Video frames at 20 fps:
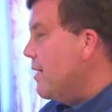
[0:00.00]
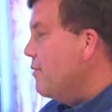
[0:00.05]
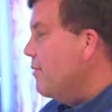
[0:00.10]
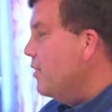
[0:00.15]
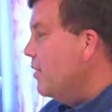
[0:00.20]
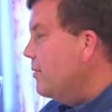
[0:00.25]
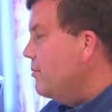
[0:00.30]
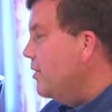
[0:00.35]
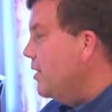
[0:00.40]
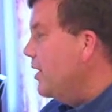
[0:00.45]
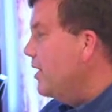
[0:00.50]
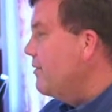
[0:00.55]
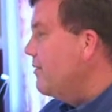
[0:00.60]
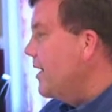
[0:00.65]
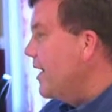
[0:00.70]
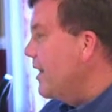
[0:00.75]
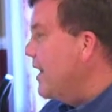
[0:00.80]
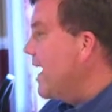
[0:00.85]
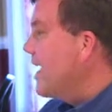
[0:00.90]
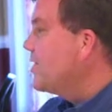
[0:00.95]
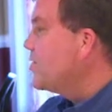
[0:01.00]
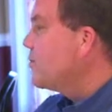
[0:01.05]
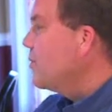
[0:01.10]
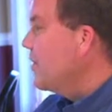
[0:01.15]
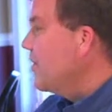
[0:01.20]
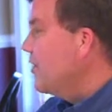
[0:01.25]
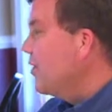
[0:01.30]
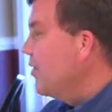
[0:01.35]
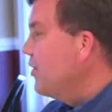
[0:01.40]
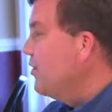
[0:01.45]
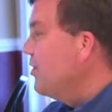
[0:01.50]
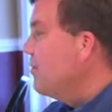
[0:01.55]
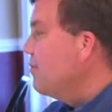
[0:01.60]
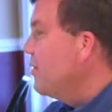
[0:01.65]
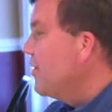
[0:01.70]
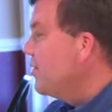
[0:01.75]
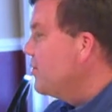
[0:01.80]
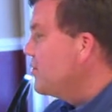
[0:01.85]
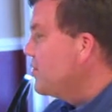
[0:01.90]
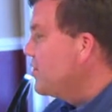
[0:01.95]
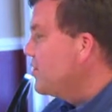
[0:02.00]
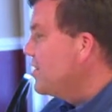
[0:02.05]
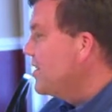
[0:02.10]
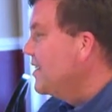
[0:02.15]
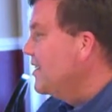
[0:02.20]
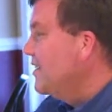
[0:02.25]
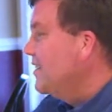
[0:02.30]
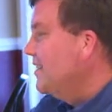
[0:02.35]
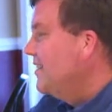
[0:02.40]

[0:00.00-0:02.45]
I really believe that. That's what hurt the most.